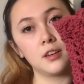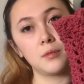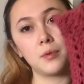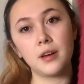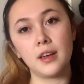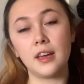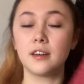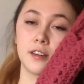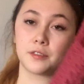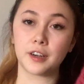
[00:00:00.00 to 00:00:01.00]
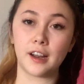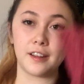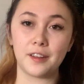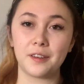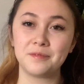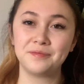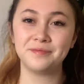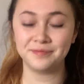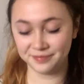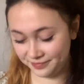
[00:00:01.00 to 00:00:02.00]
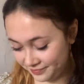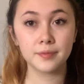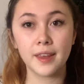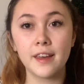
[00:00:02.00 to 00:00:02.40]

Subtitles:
We're in a different colour though.